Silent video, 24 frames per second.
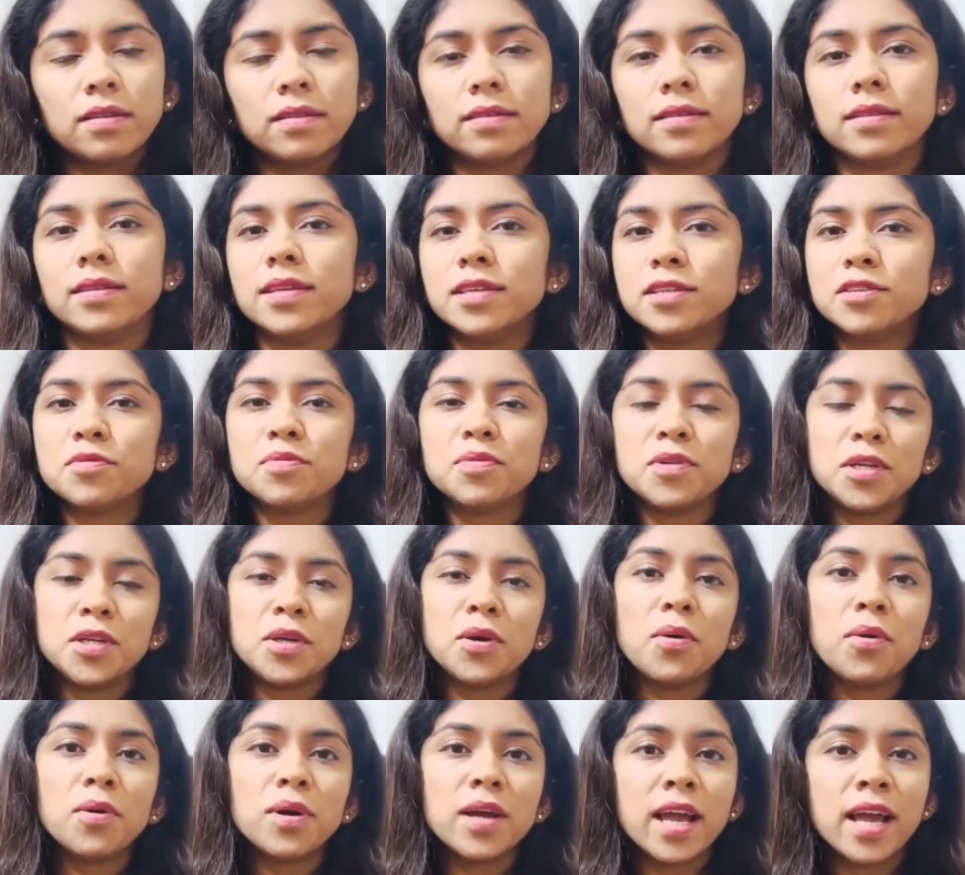this
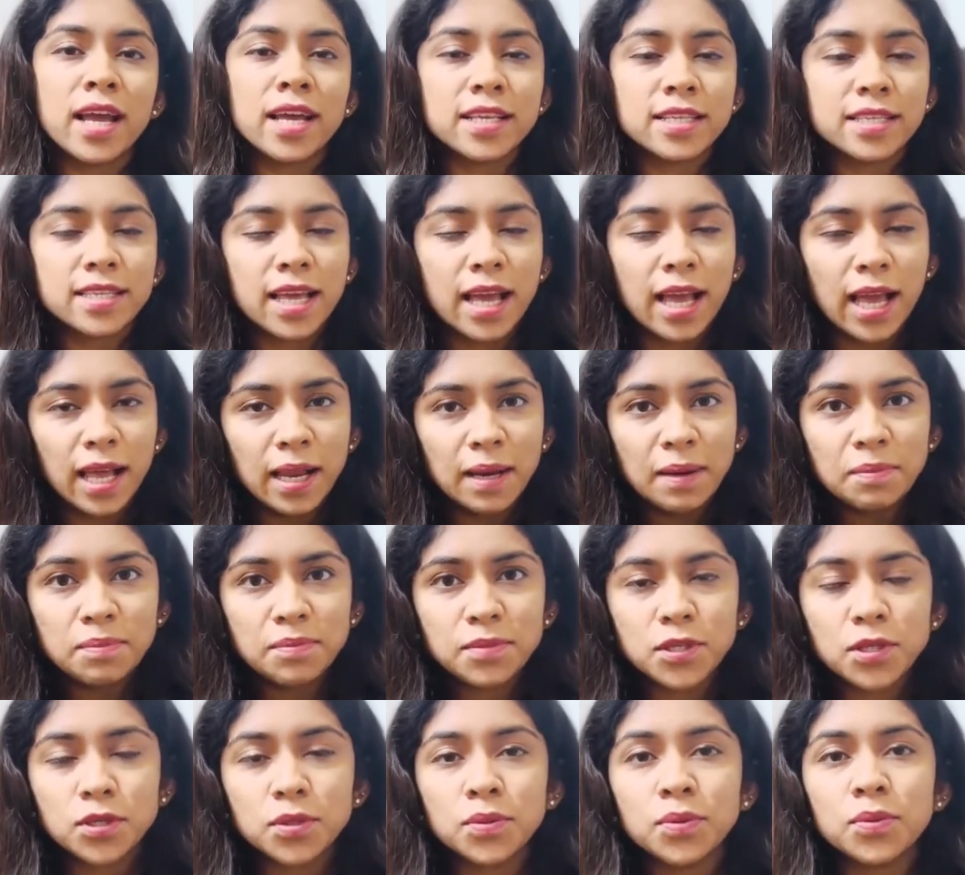video has
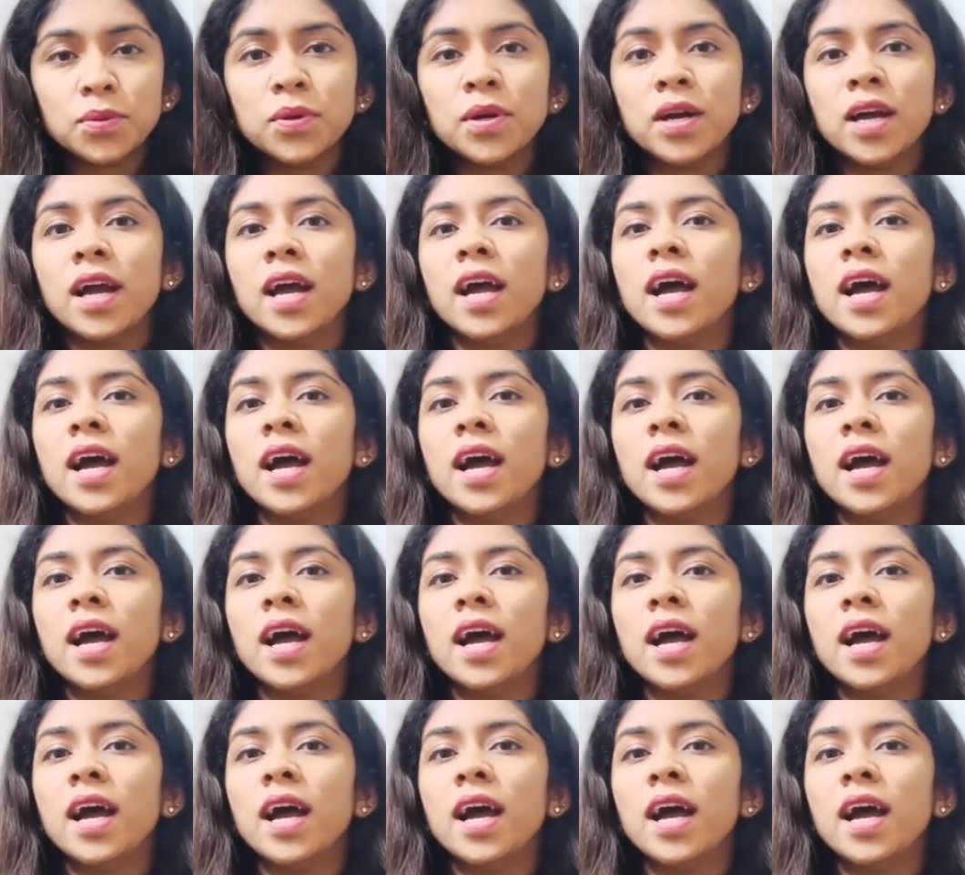helped you.